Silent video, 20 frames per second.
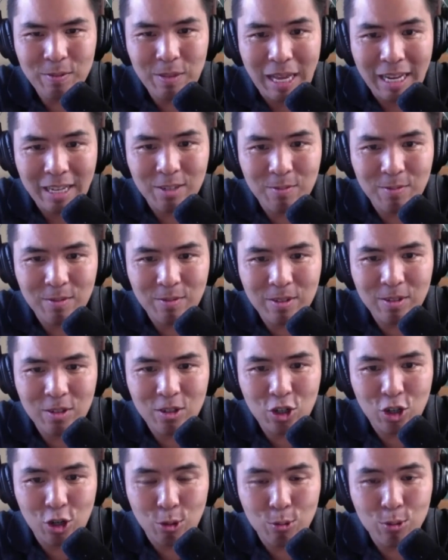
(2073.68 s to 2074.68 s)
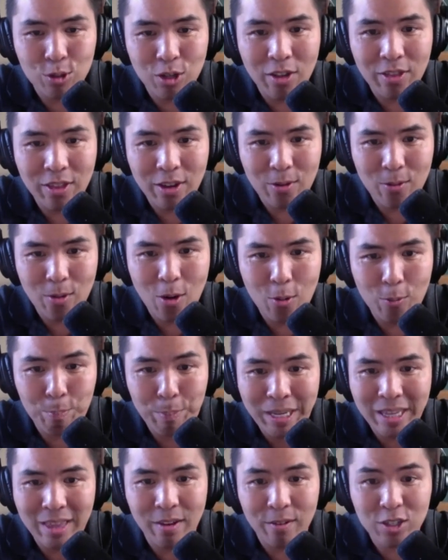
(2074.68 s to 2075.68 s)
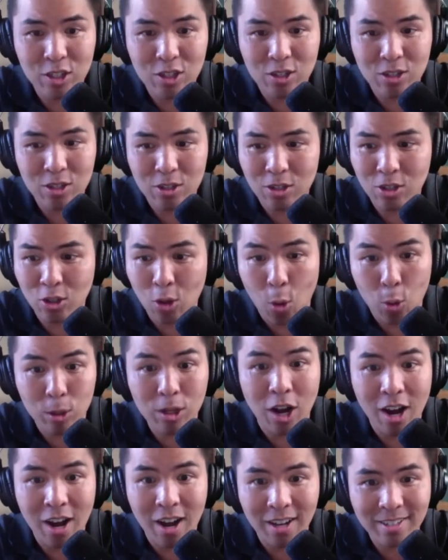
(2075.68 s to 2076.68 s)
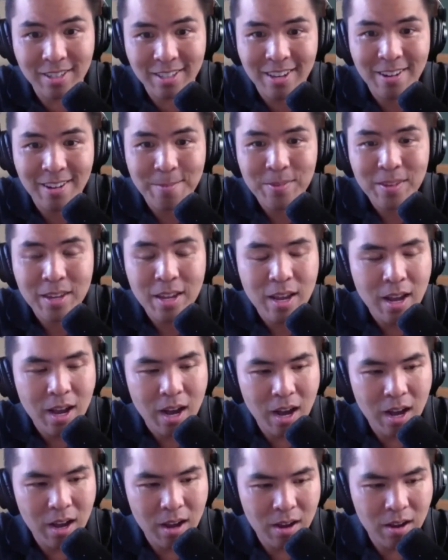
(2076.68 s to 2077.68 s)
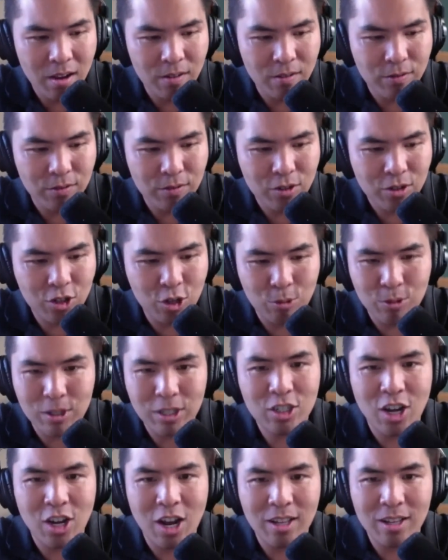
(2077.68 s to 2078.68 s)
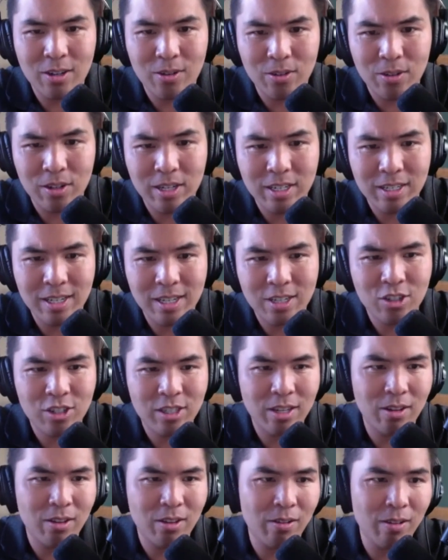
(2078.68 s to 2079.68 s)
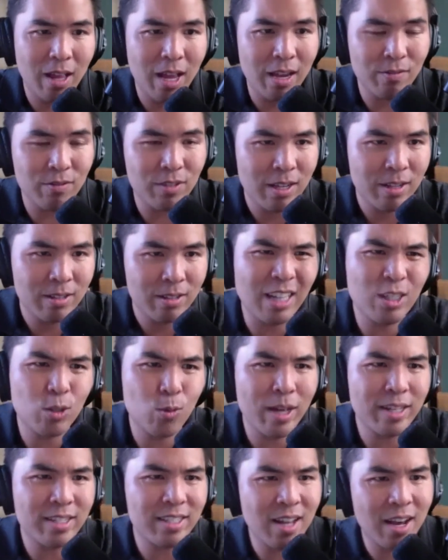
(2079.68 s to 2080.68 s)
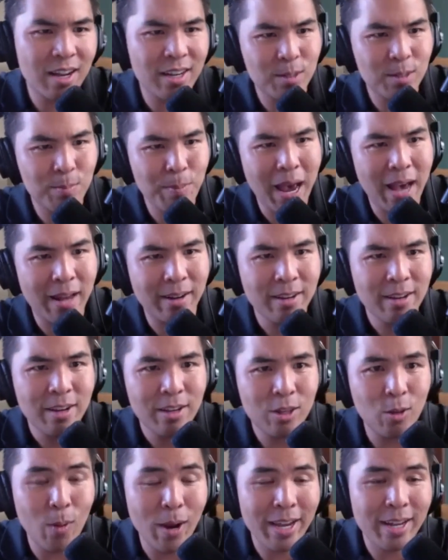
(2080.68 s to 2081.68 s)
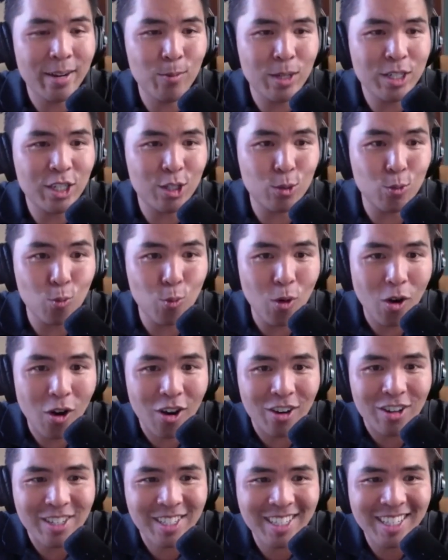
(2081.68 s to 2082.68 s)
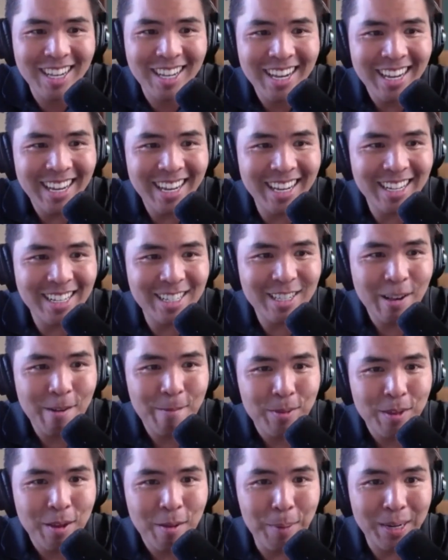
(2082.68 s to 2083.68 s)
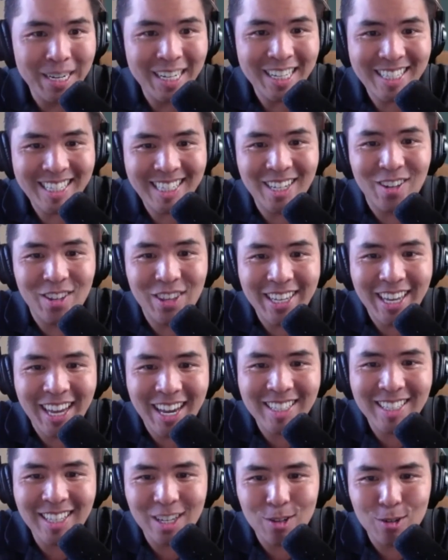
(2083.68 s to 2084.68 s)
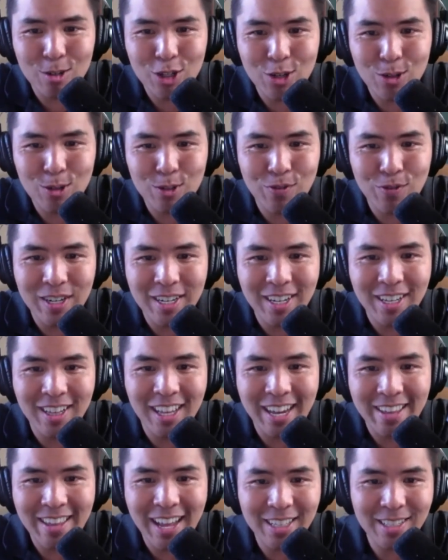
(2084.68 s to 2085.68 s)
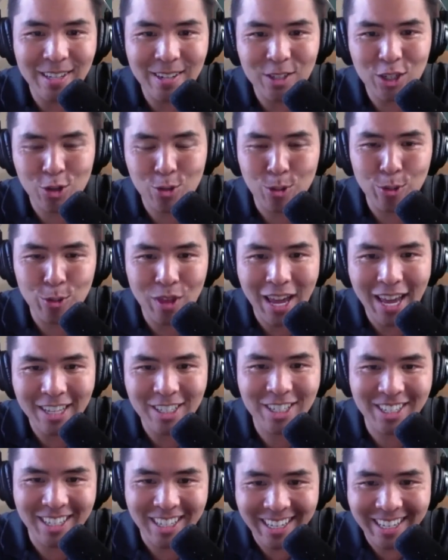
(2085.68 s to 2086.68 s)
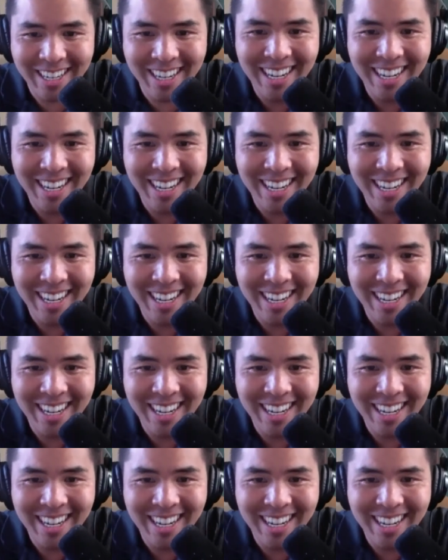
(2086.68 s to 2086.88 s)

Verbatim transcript: like choose on their own, be the sole cause of choosing chocolate or the decisions in their lives. So that's the way it's not as bad. The way in which it's worse is, but it's still the case that you choose vanilla and that's a truth etched in